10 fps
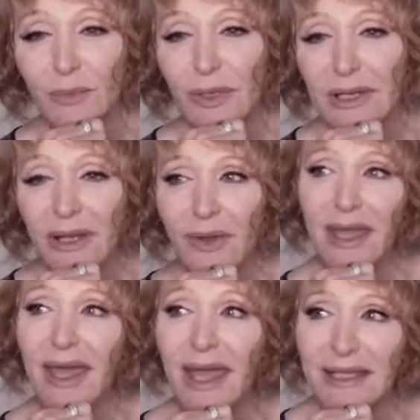well,
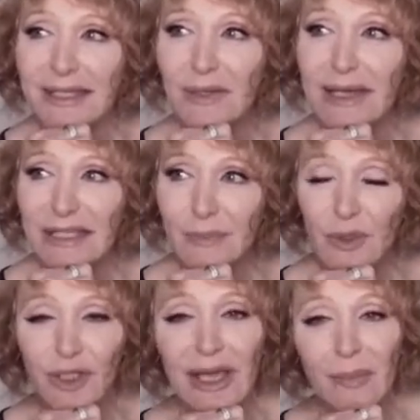okay, so let's
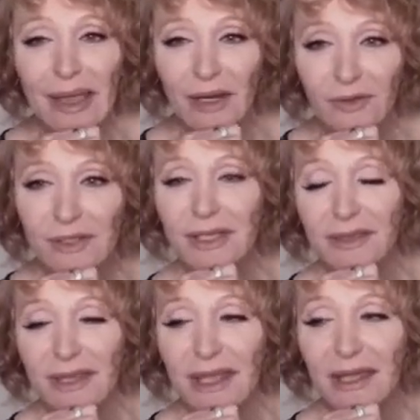put champagne on
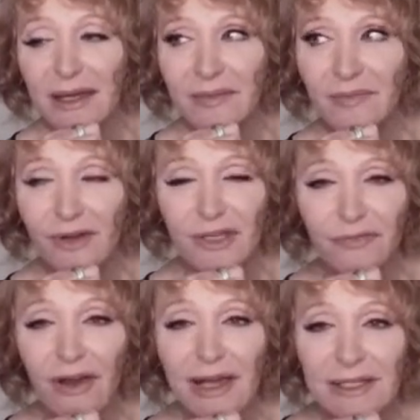the French
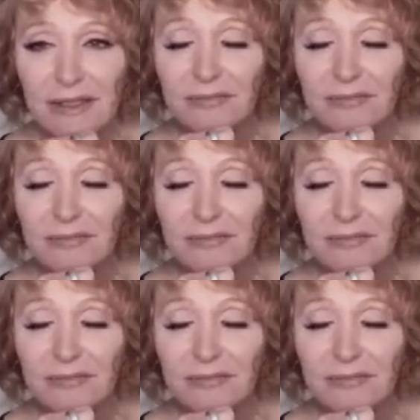fries.